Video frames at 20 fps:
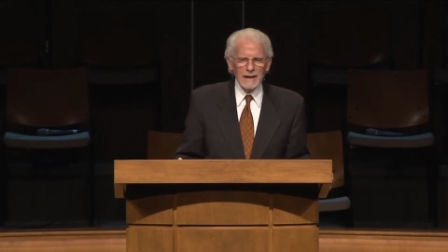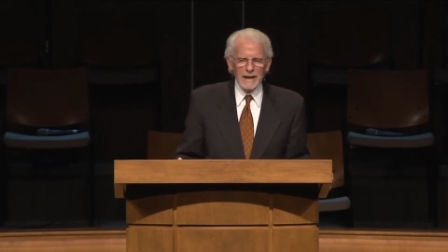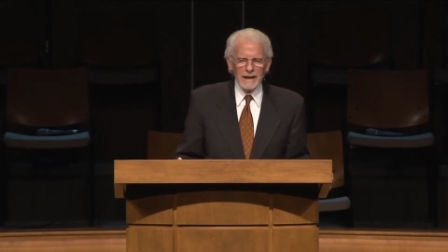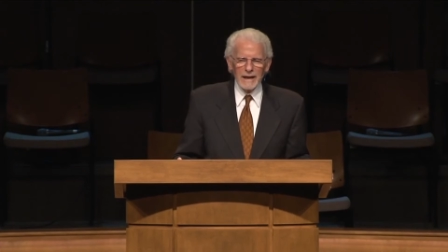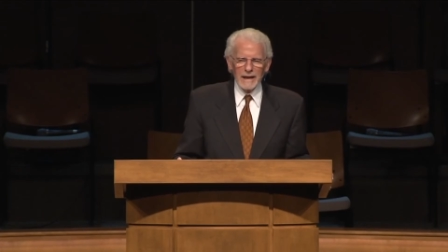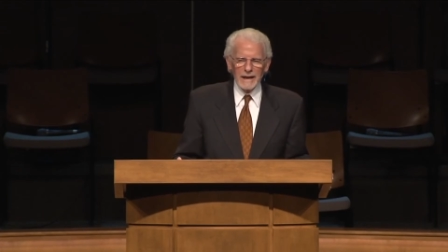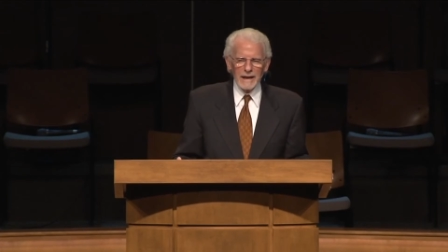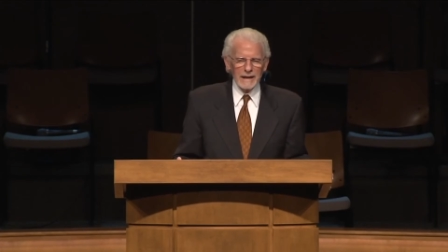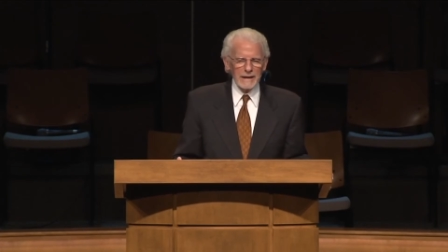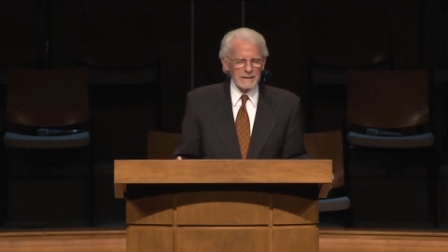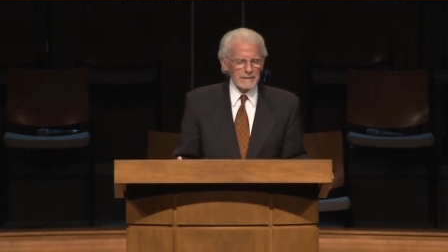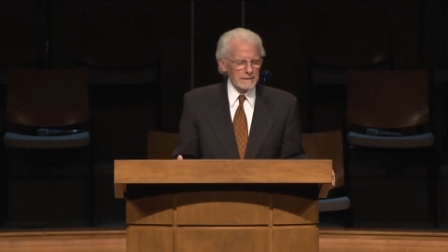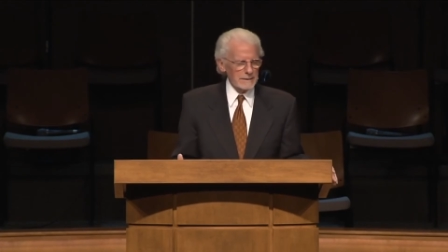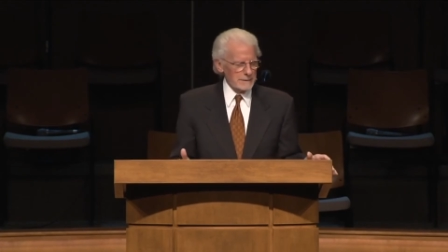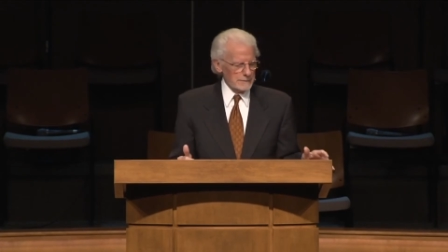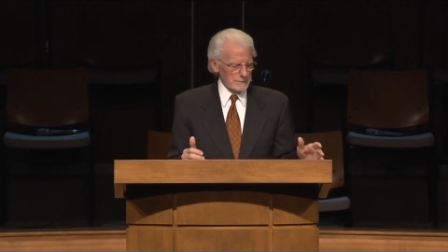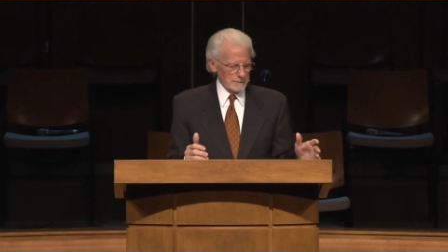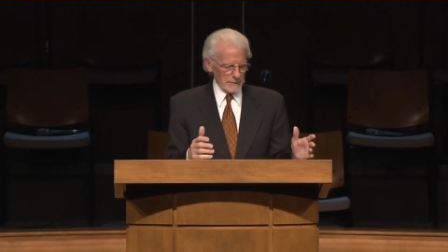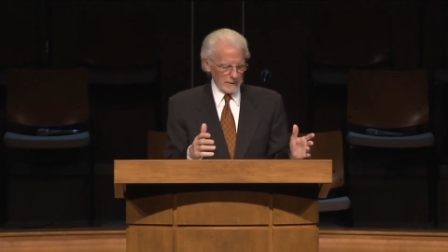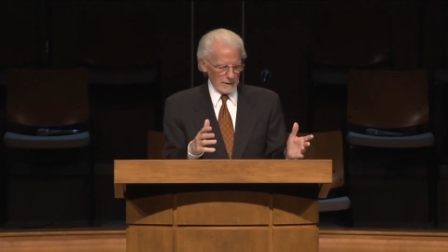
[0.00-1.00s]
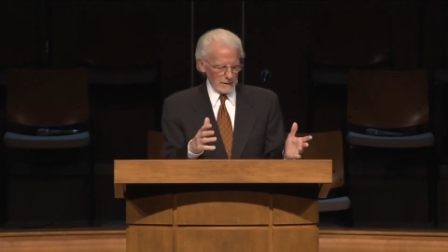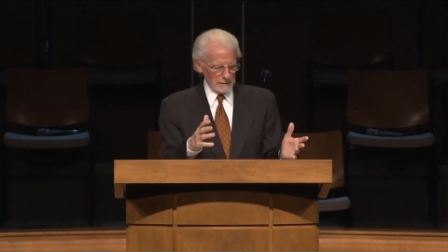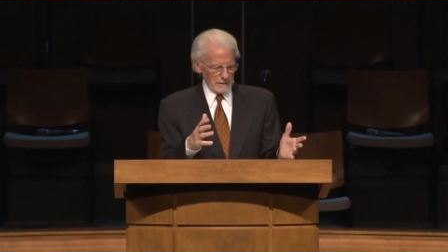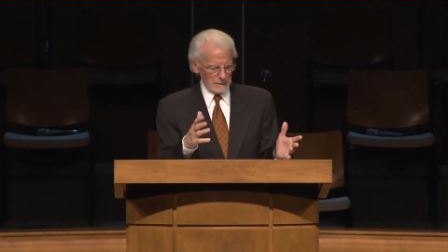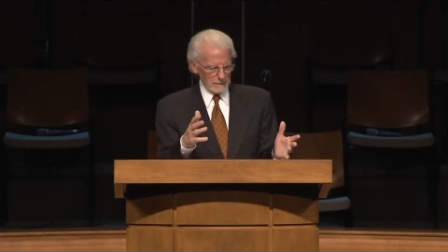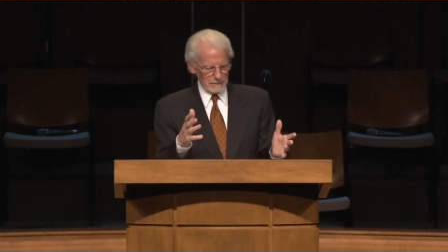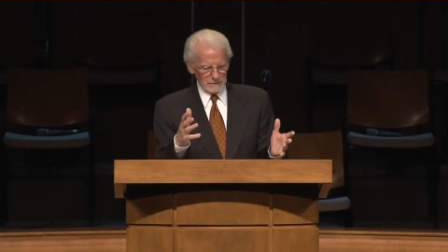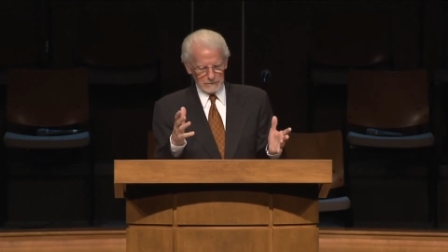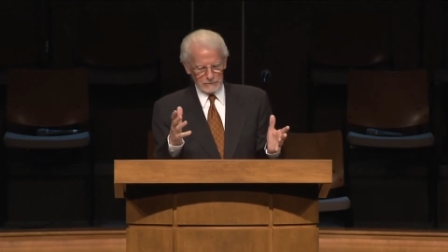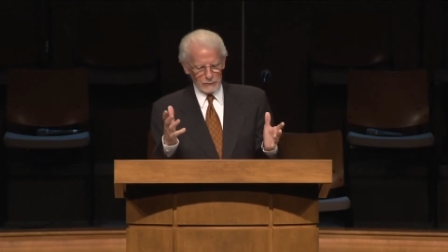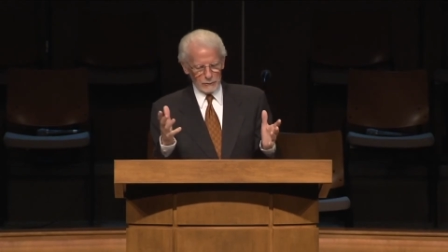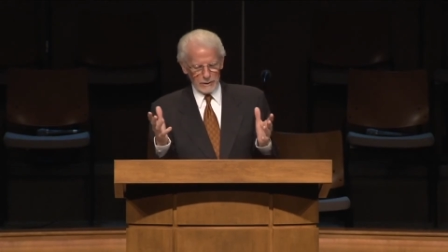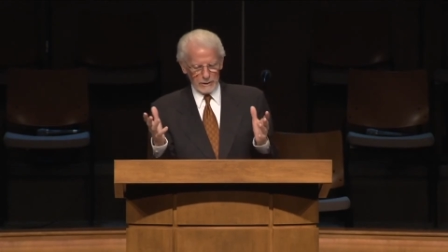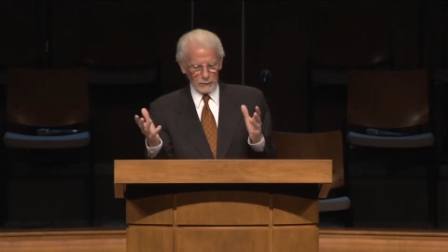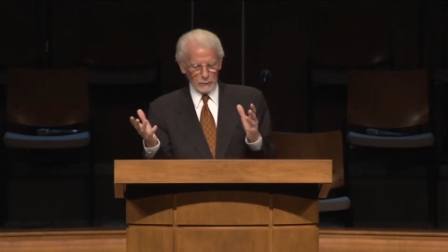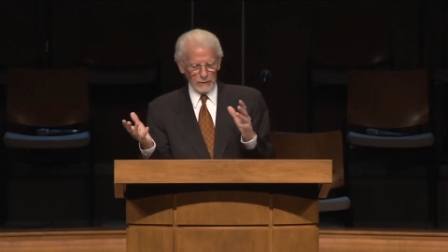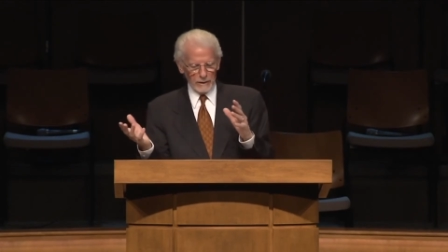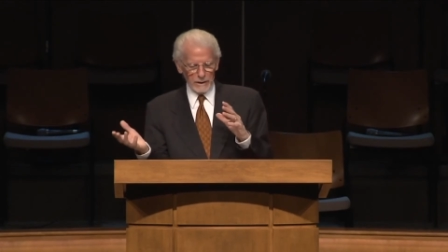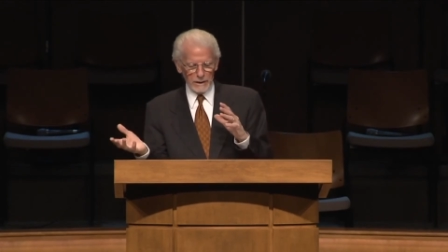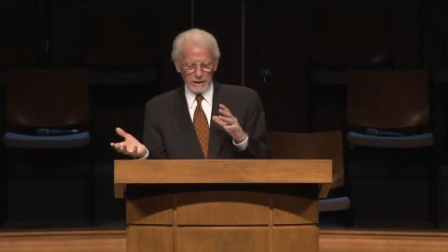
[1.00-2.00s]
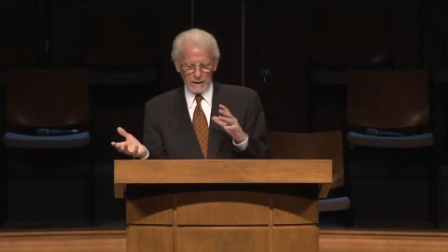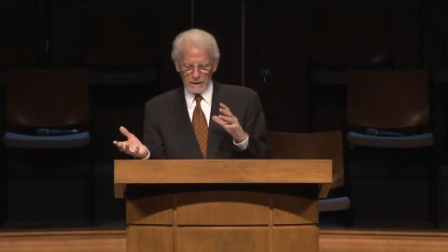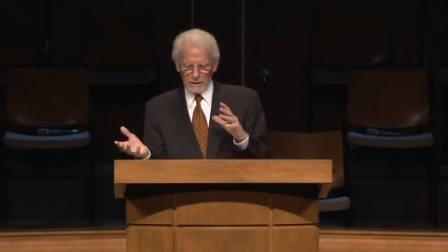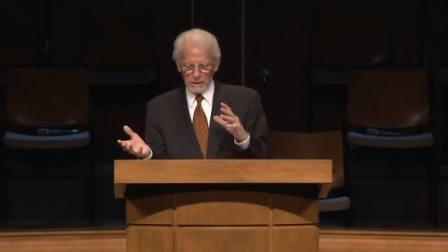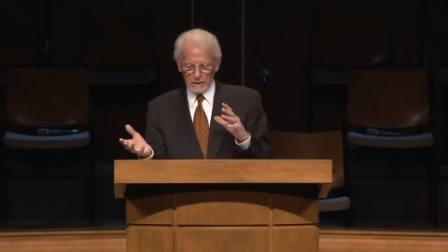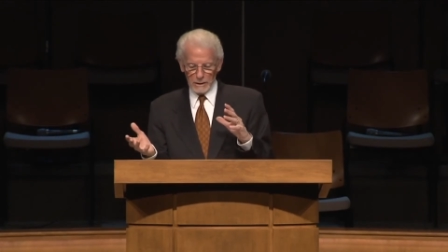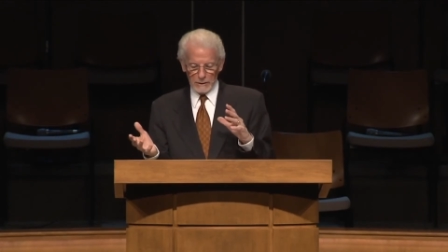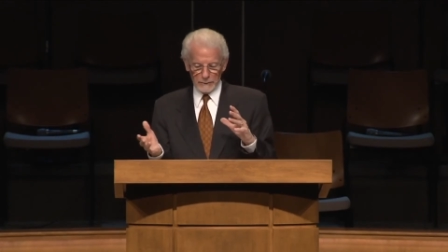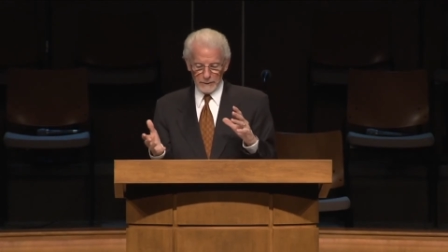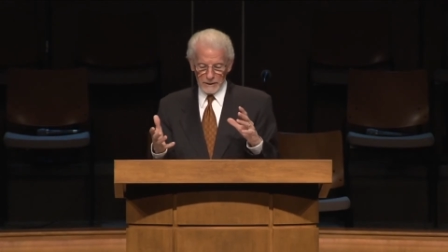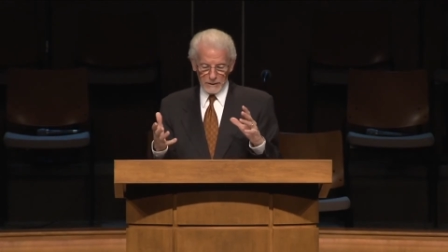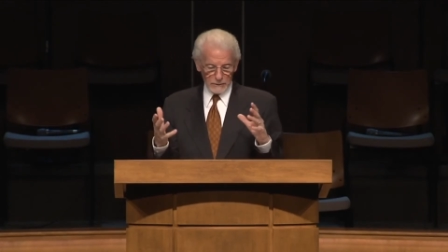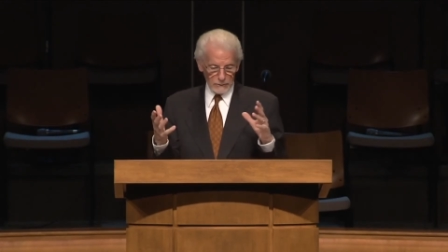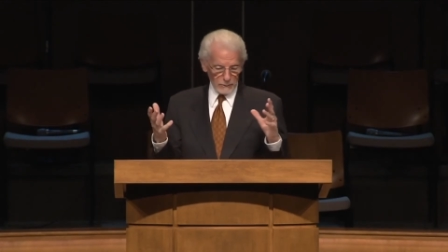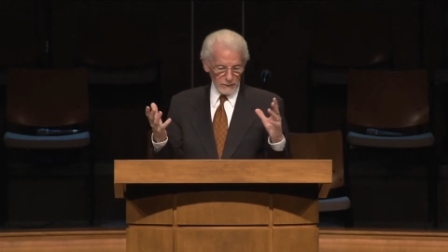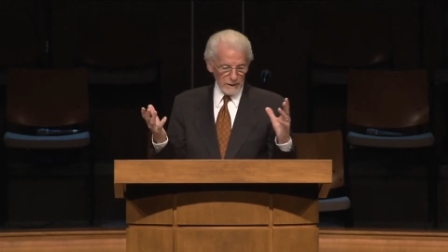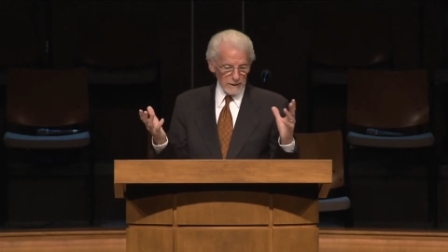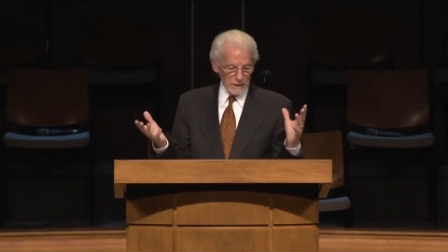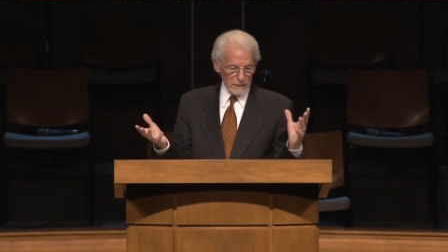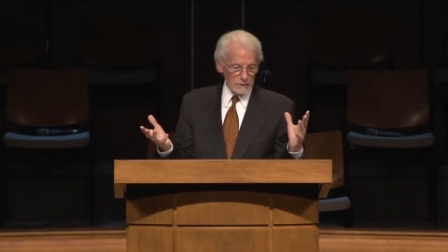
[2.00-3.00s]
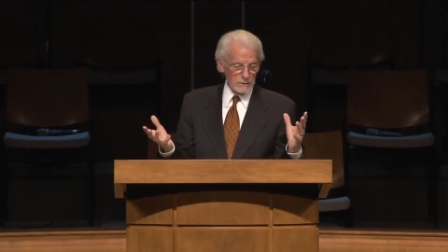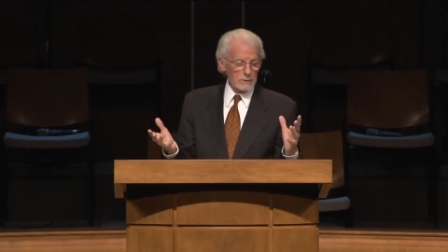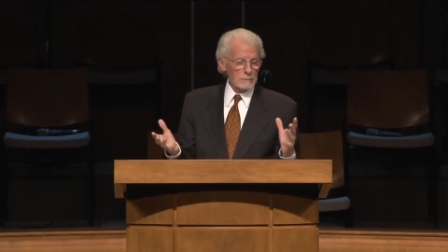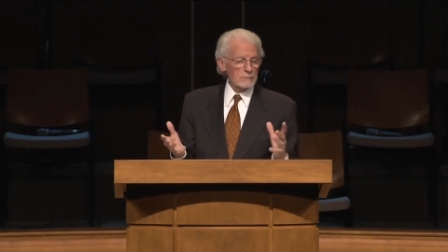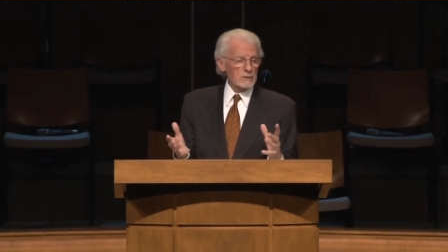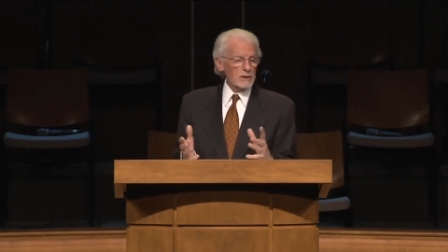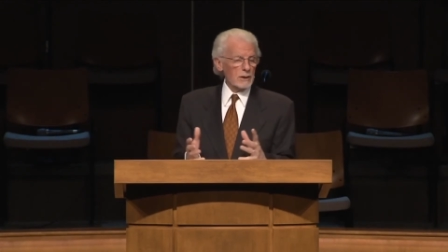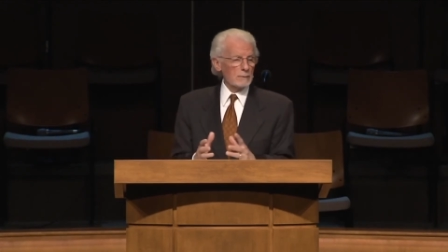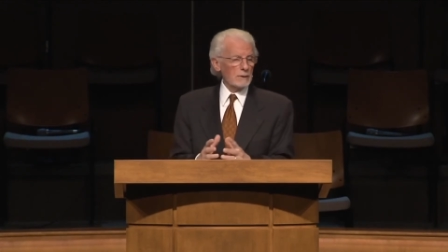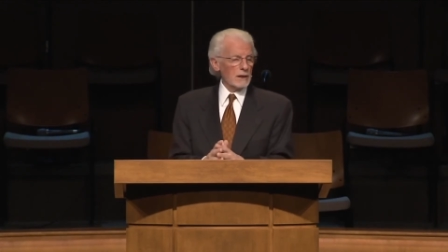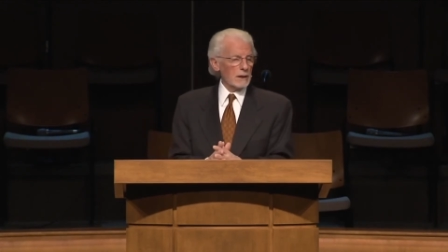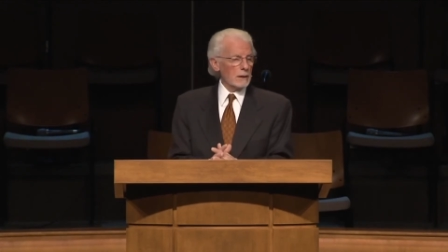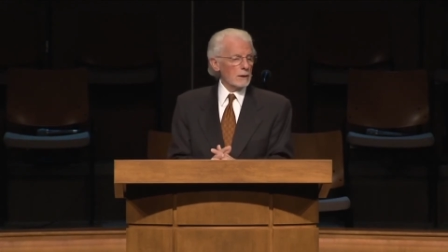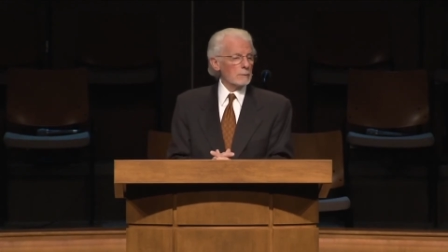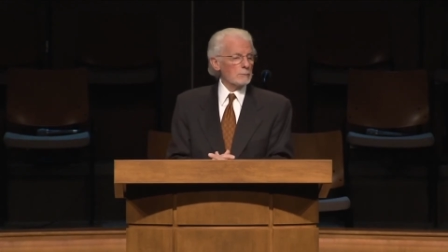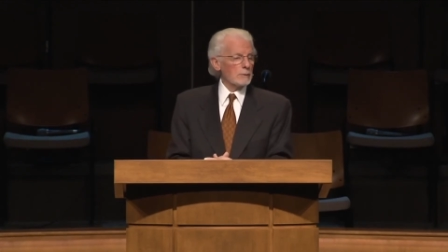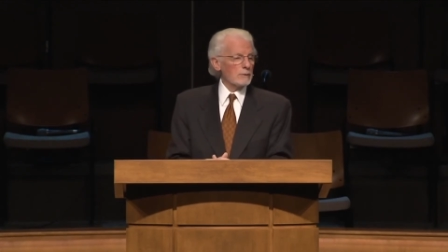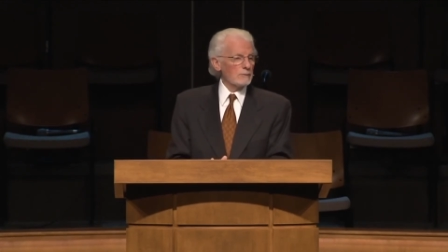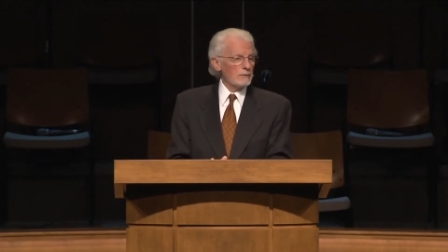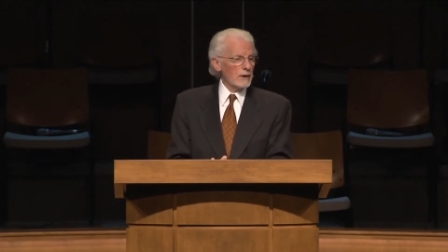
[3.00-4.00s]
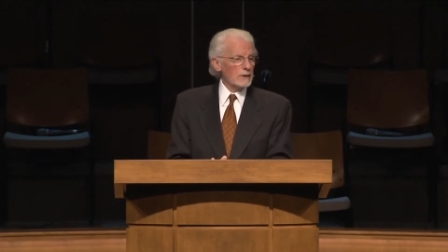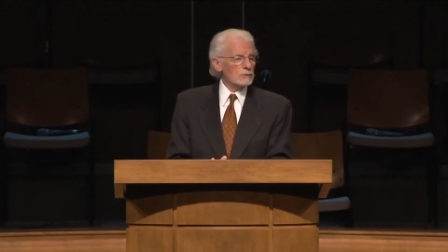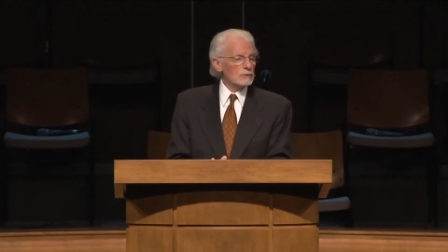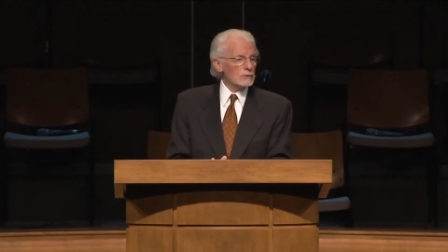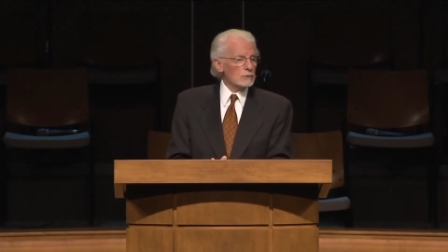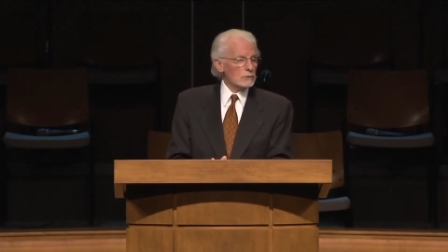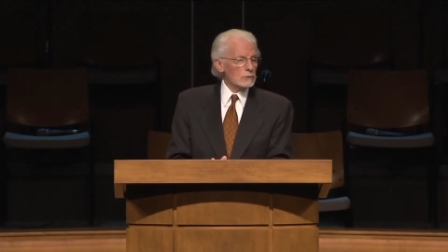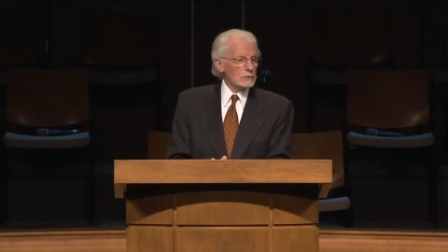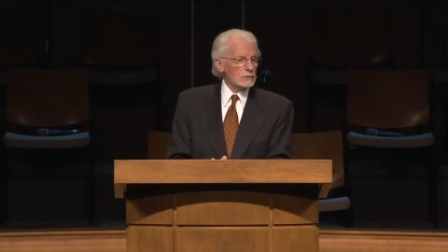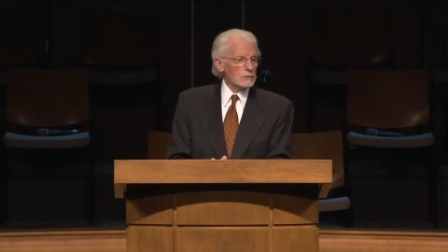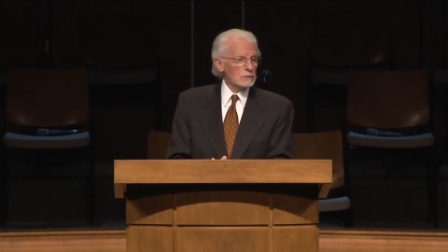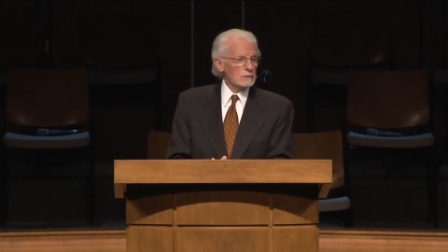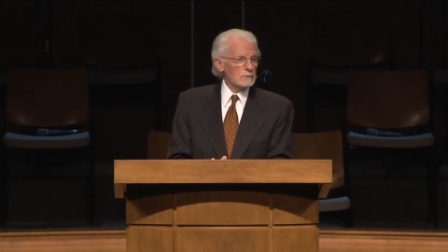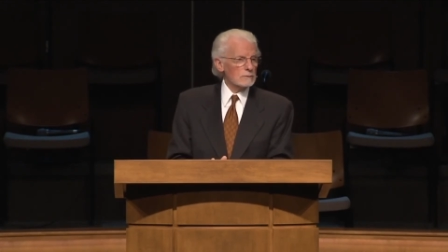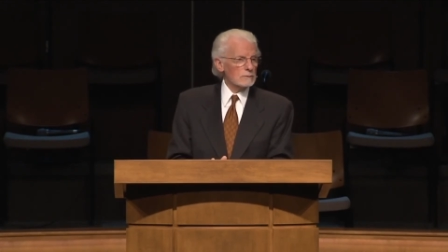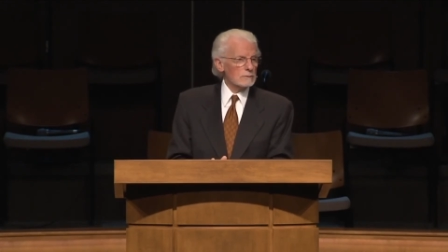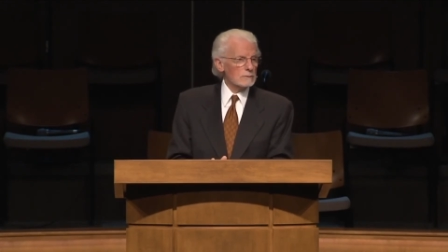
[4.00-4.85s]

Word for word: And uh, doing reading on this, reading some seminary professors